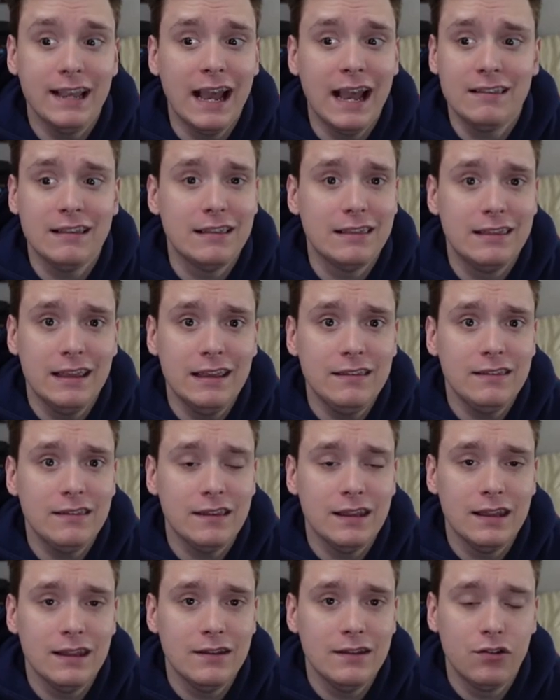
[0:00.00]
guys, at this
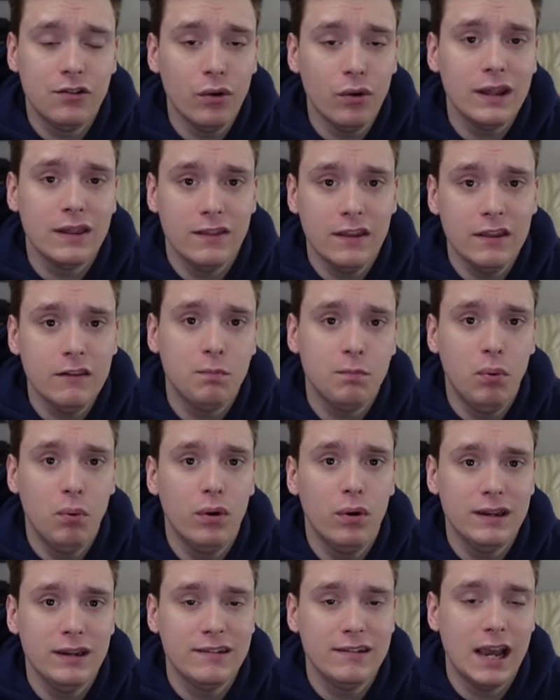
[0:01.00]
during this
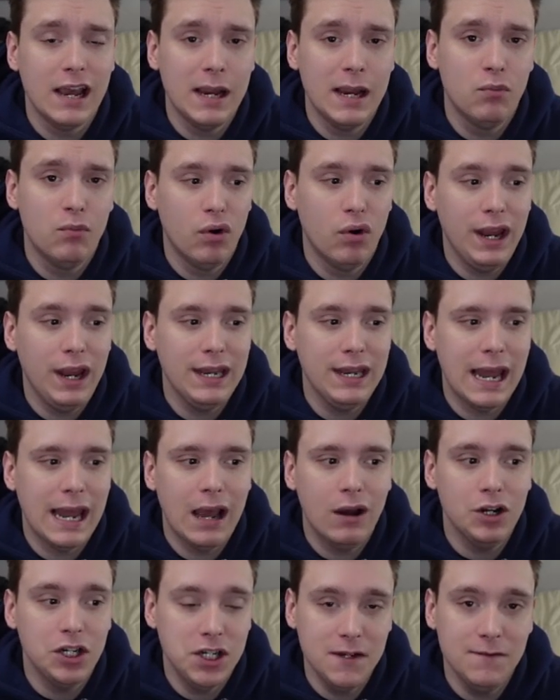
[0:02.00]
point in time right
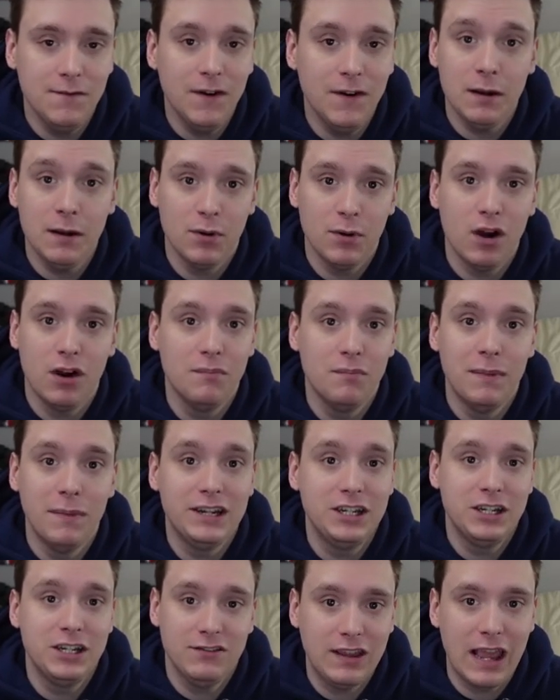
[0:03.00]
now, Giovani Bernard
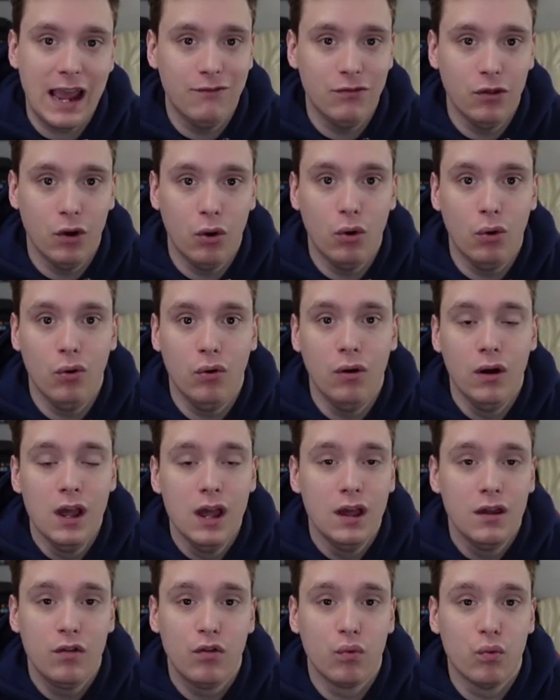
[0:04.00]
might just have the whole
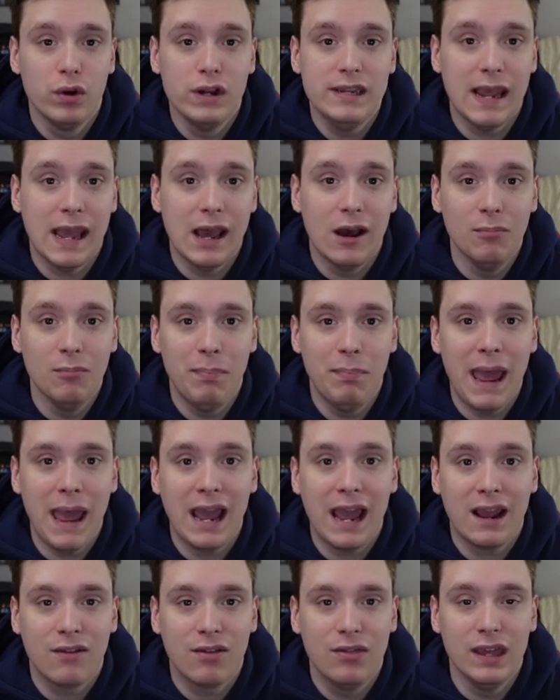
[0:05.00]
three-down
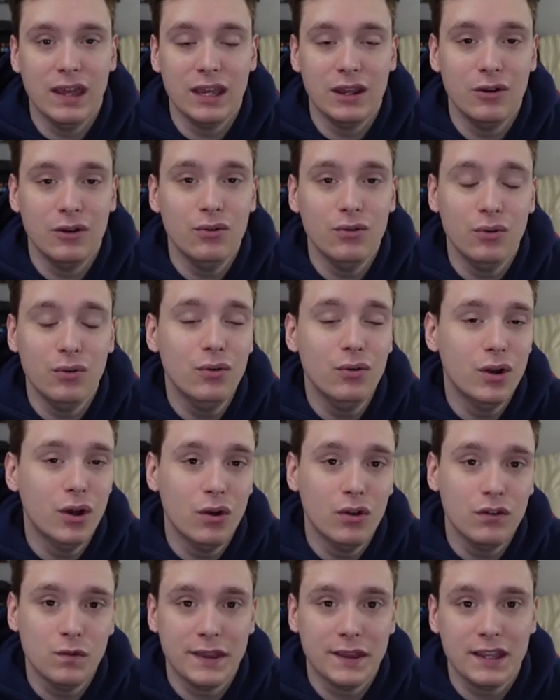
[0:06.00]
back thing. Who
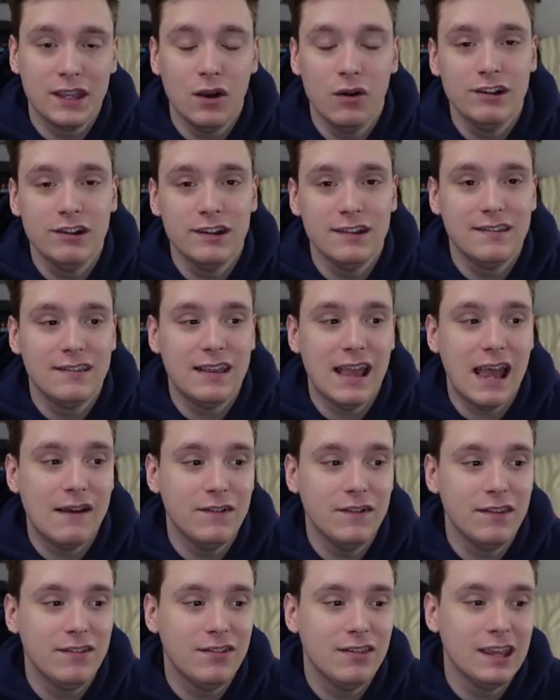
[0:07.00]
knows what the coaching staff
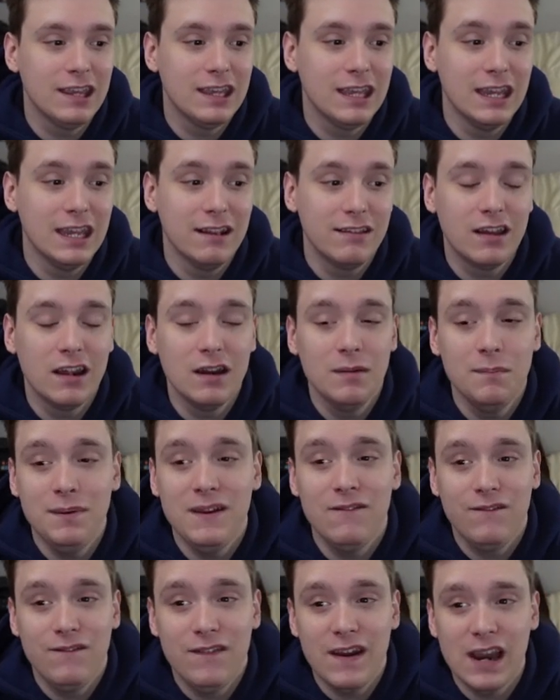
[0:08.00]
is thinking? It's going to be
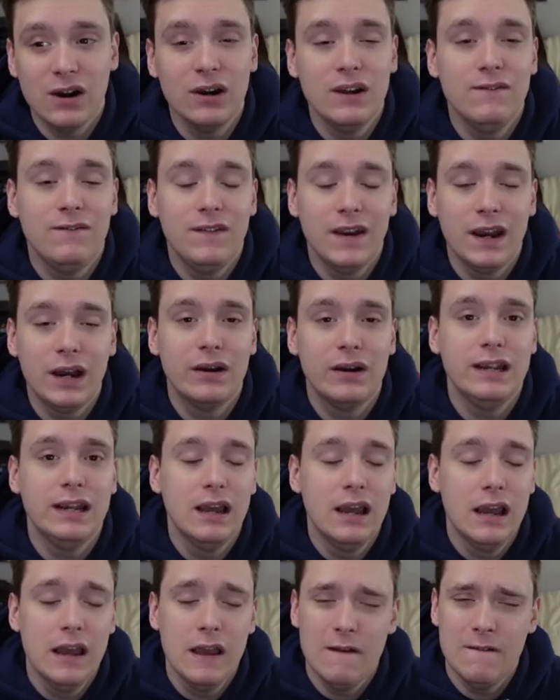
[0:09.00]
very,
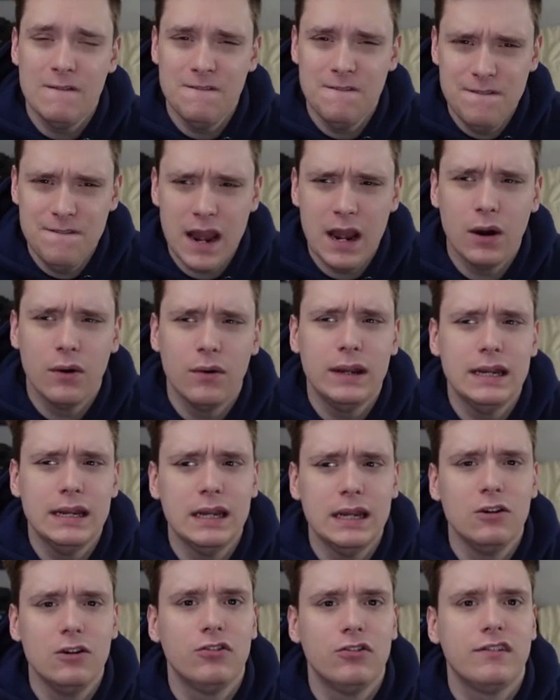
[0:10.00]
very, very
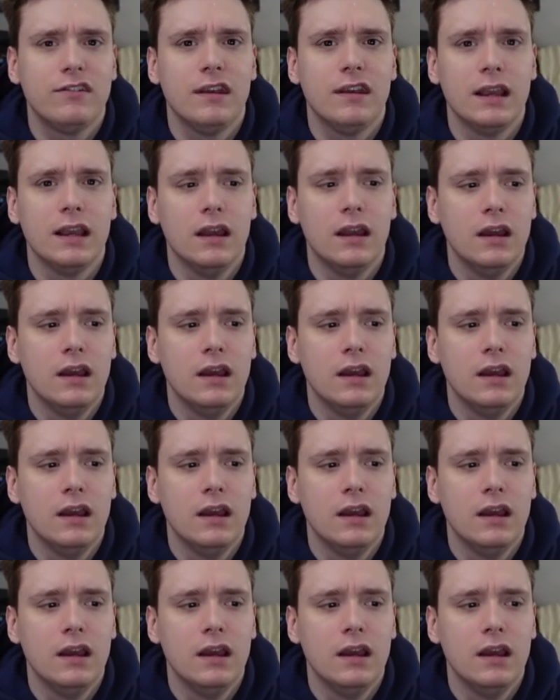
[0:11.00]
interesting